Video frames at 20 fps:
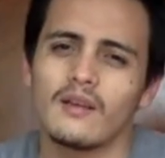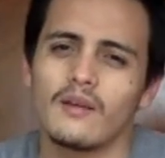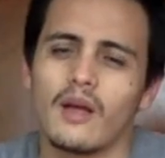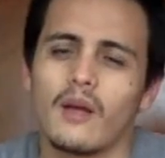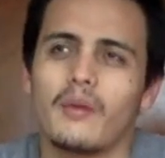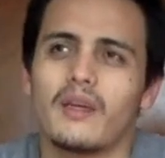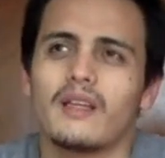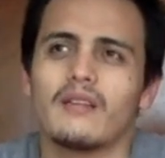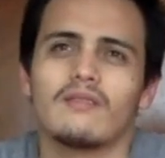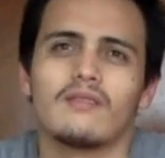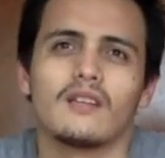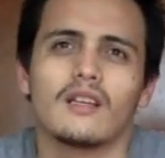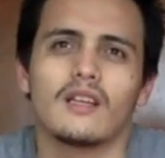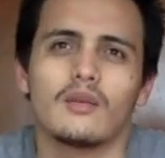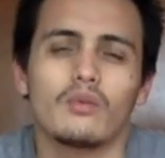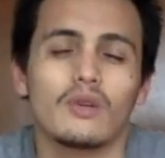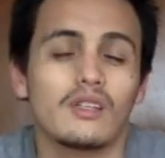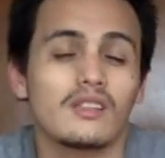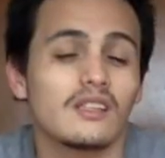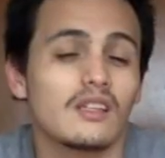I mean,
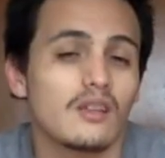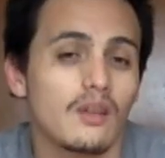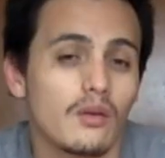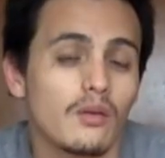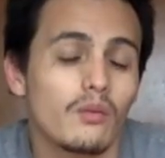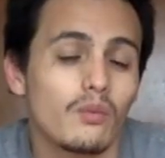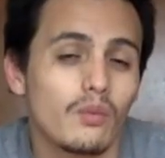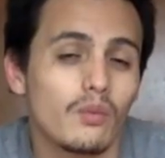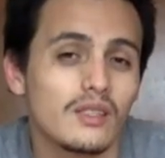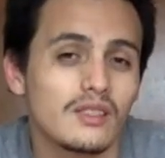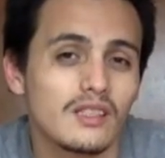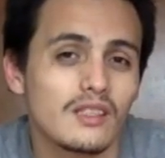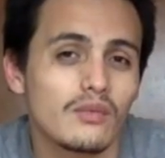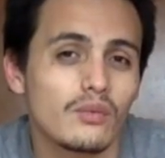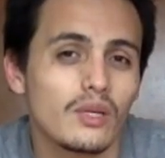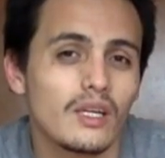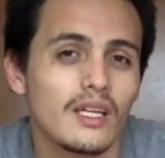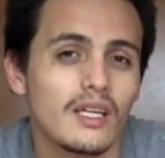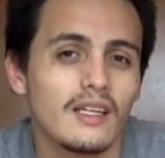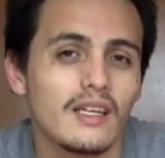was it
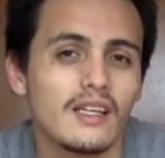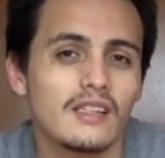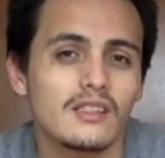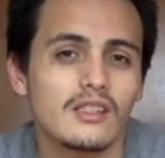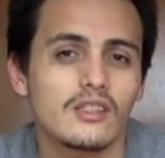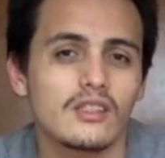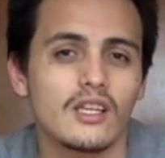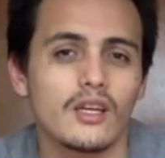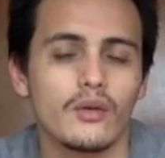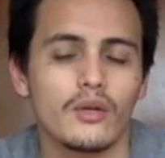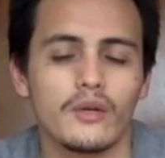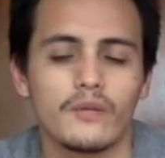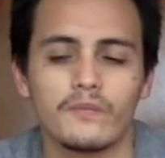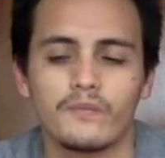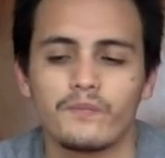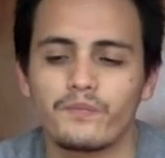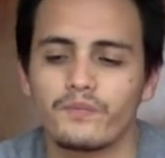really necessary?